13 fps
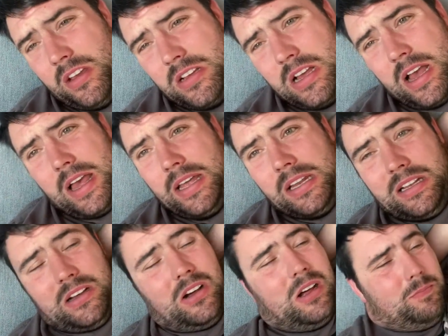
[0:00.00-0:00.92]
And
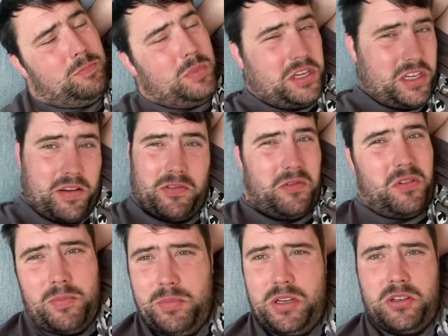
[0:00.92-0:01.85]
I miss everyone. I
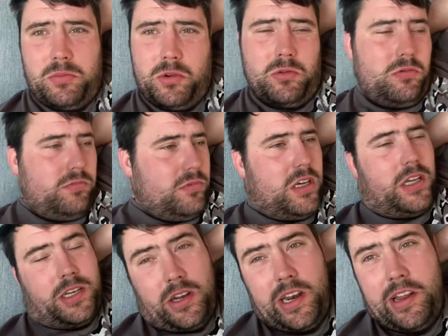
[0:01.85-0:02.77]
miss them all.
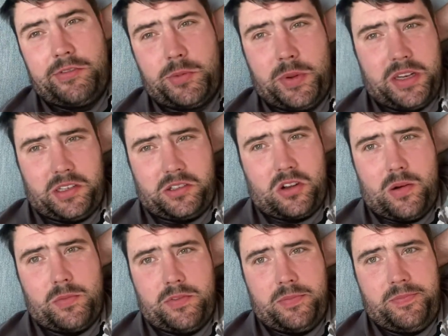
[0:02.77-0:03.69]
And I love spending time
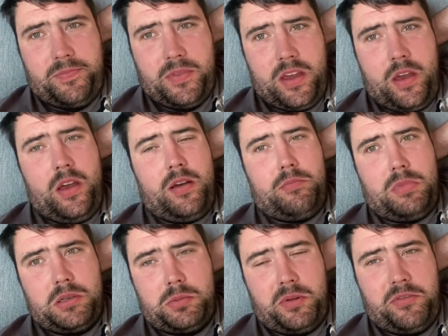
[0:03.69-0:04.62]
with them.
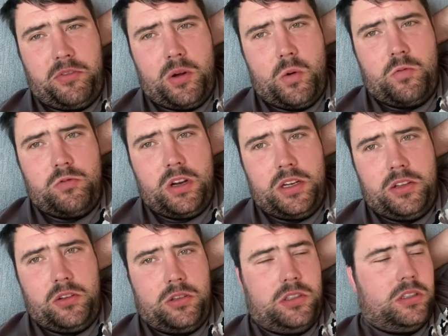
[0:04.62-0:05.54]
Makes me feel really
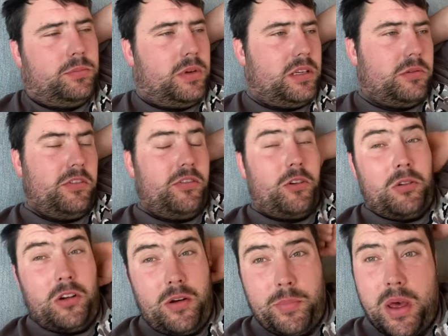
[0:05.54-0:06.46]
good. Makes me feel a
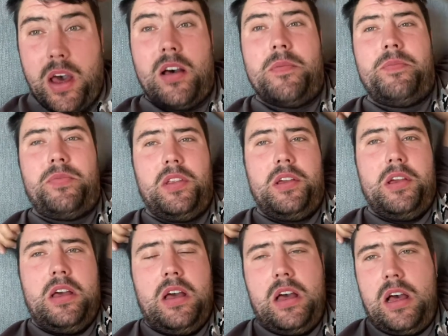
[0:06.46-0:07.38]
lot
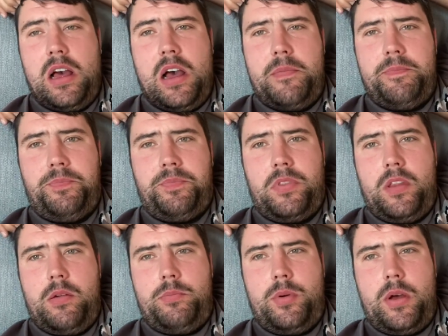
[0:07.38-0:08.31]
better.
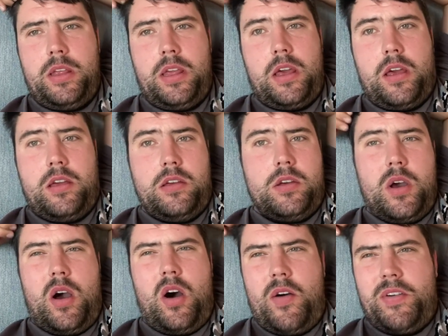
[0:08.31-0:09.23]
But yeah,
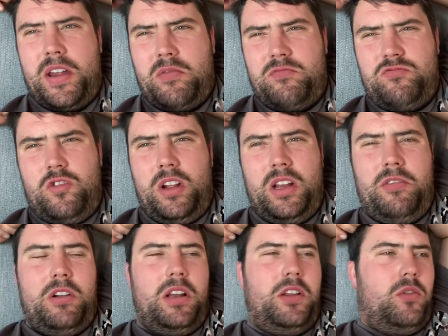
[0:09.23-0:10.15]
I've had a really,
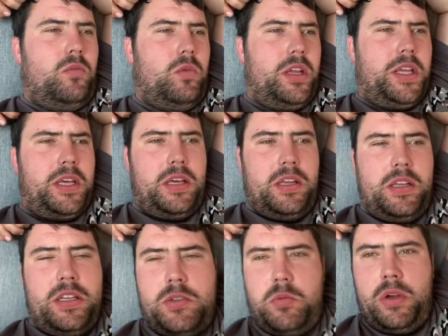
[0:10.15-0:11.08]
really good week
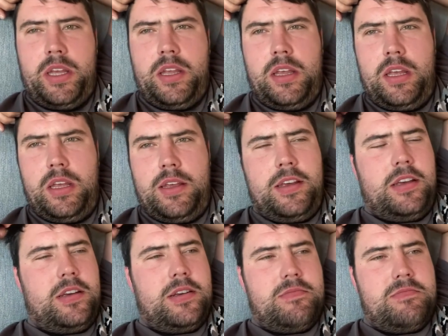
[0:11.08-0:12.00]
this week.
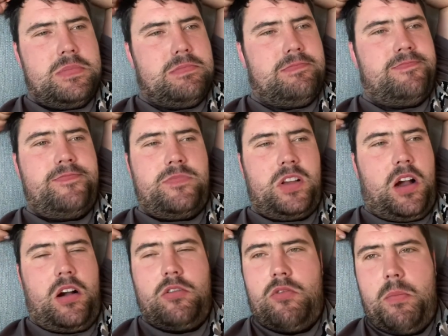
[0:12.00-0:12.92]

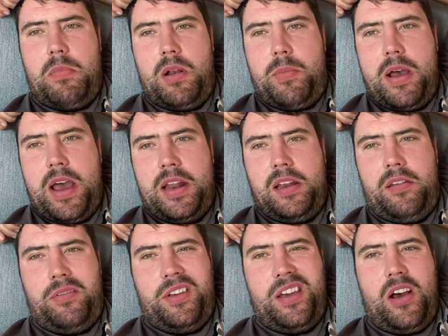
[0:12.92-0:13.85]
Can't grumble about any of it.